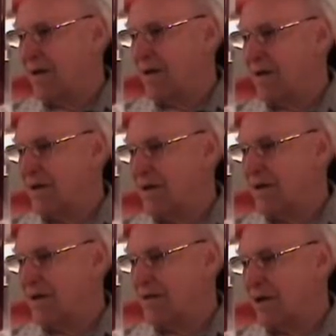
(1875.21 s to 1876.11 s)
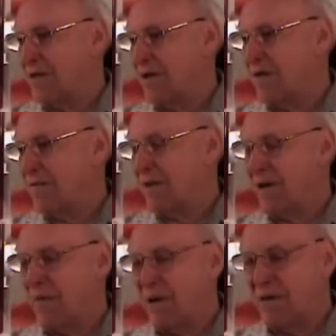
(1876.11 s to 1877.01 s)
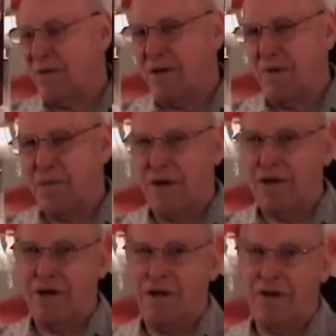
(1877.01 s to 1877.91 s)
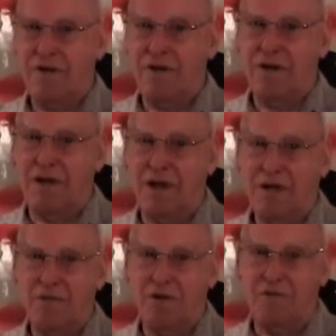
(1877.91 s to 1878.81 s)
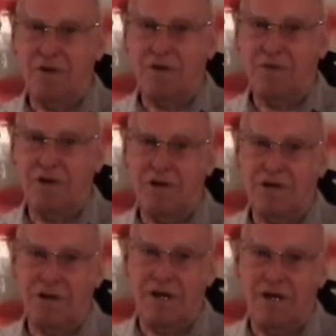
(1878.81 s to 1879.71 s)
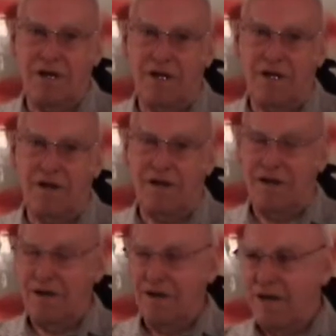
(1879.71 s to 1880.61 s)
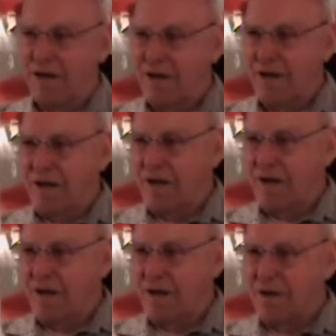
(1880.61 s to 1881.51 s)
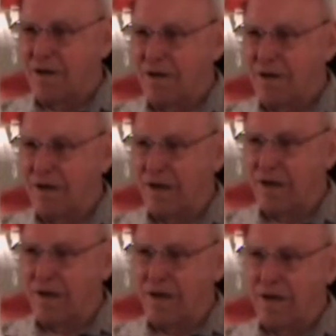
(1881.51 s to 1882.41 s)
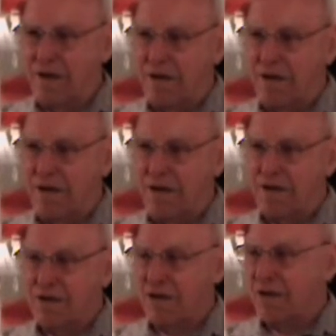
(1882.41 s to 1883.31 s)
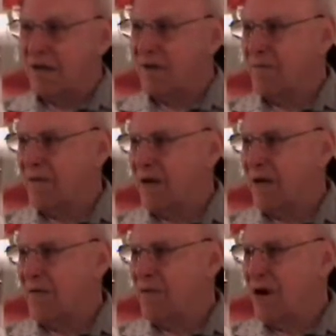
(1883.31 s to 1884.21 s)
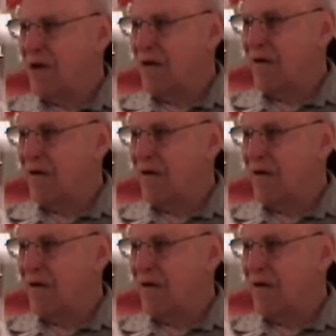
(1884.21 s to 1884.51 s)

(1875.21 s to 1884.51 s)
And as I say, when they picked me up, I didn't have it. And they asked me where it was, and I didn't. And uh, he stuck a bottle of brandy